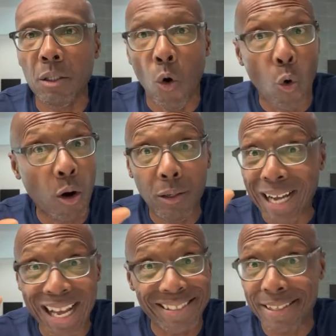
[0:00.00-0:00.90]

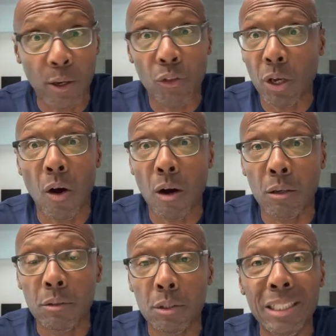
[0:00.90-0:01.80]
or I sell the car.
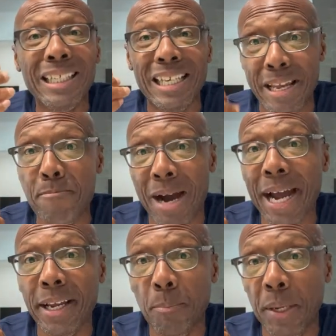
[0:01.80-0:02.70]
In
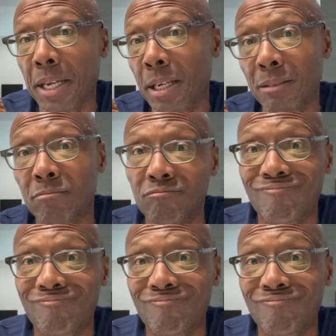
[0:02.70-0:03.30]
my opinion,